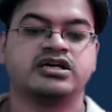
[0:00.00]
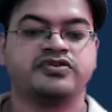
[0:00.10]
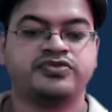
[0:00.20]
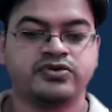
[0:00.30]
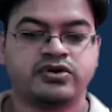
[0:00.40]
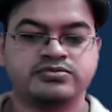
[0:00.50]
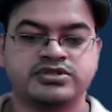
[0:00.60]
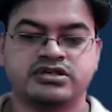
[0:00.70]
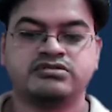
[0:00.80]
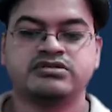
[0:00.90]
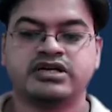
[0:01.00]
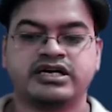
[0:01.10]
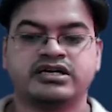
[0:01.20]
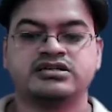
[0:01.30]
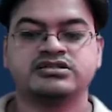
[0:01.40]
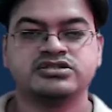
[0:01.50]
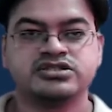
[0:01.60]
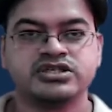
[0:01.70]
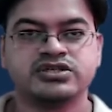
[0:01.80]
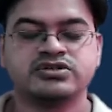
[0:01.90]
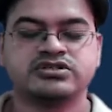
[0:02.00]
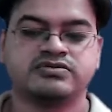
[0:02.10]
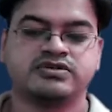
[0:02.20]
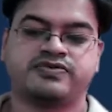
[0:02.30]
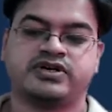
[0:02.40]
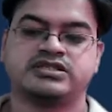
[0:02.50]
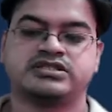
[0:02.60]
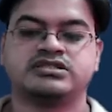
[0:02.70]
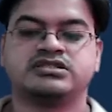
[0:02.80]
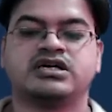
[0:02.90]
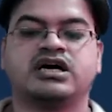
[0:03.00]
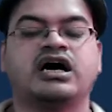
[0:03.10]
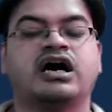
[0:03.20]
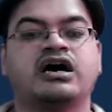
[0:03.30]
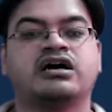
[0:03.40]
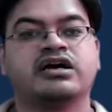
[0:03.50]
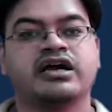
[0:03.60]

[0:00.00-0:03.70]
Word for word: if you observe that zeros of the functions are